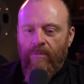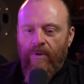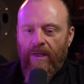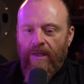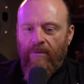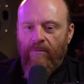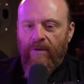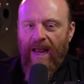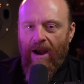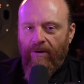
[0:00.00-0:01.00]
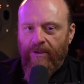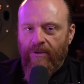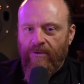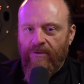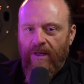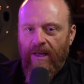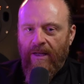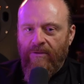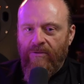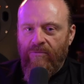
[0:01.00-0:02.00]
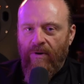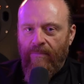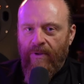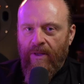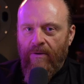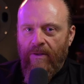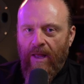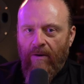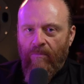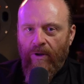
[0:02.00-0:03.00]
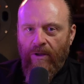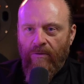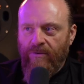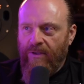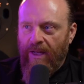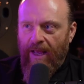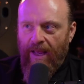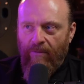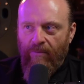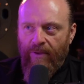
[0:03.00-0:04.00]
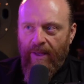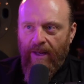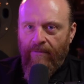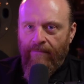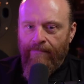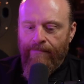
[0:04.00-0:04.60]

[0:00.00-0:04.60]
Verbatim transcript: the characters and script that we use today within,